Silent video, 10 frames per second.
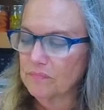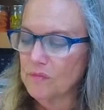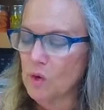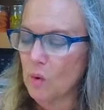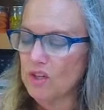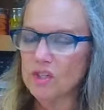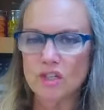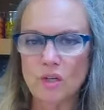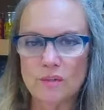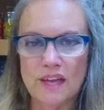Question
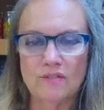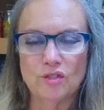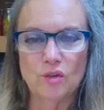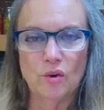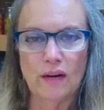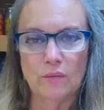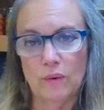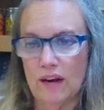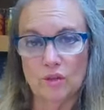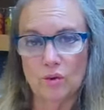two is, I have two grand,
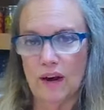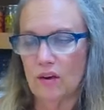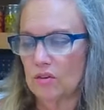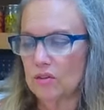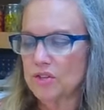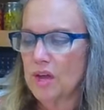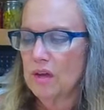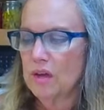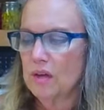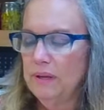we have two granddaughters.
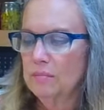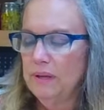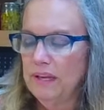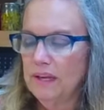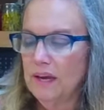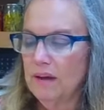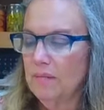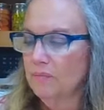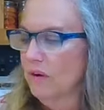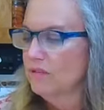
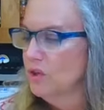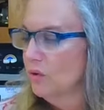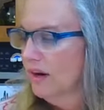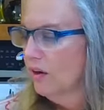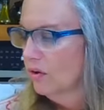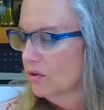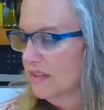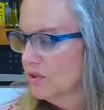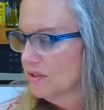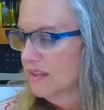Um, we have two
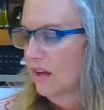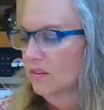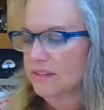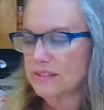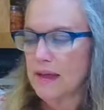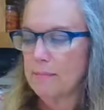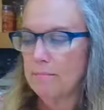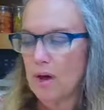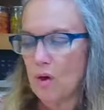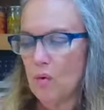granddaughters. Let's see, Alyssa
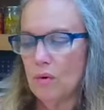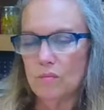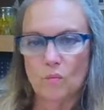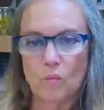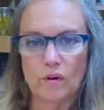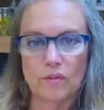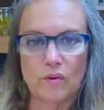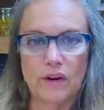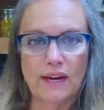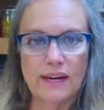and Bo. What are
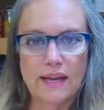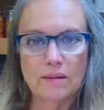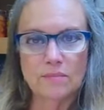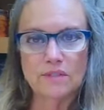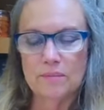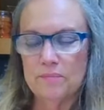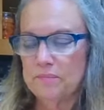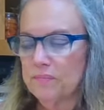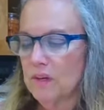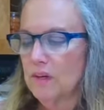their nicknames?
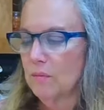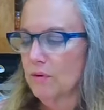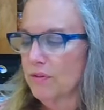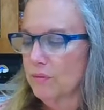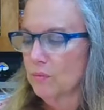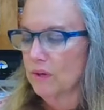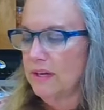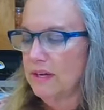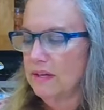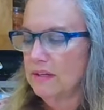Number
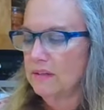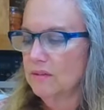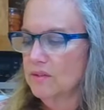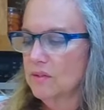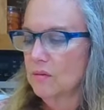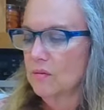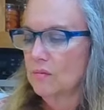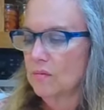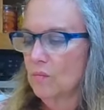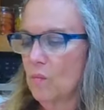three is,
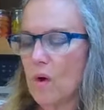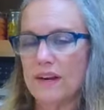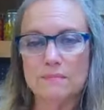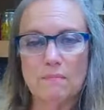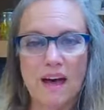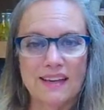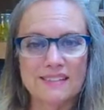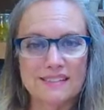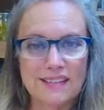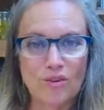what is my
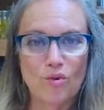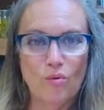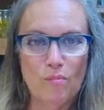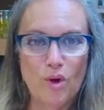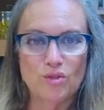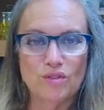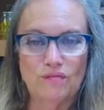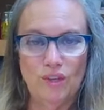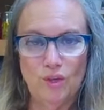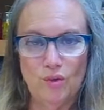single most
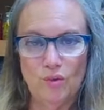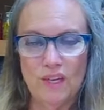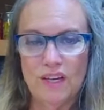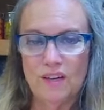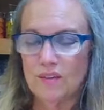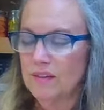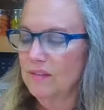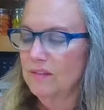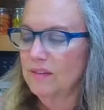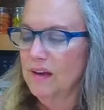viewed
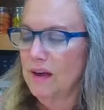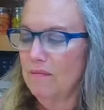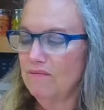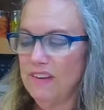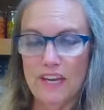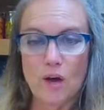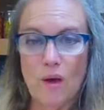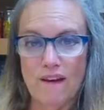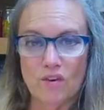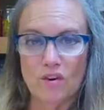um, video
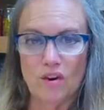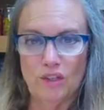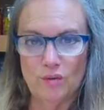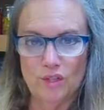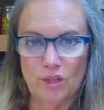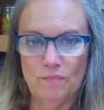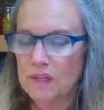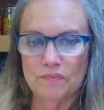ever on YouTube?